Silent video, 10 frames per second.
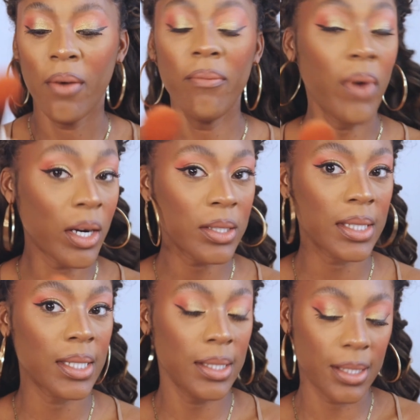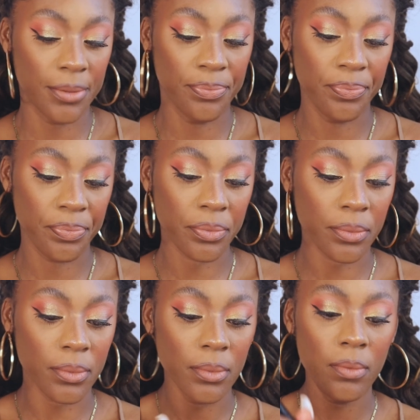Versus
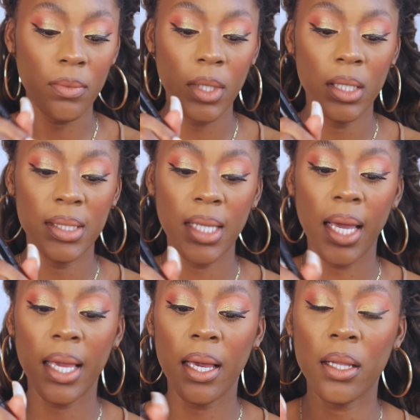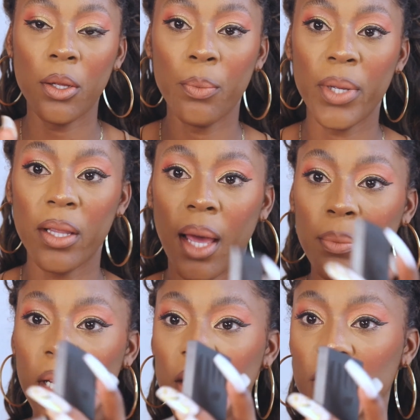taking a little bit of
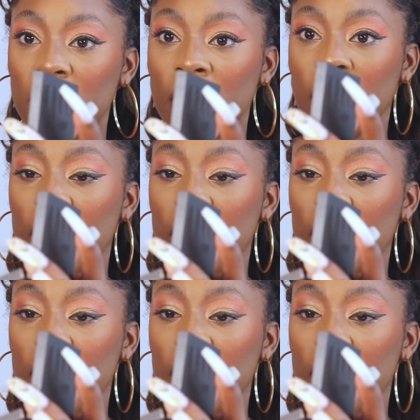that blush,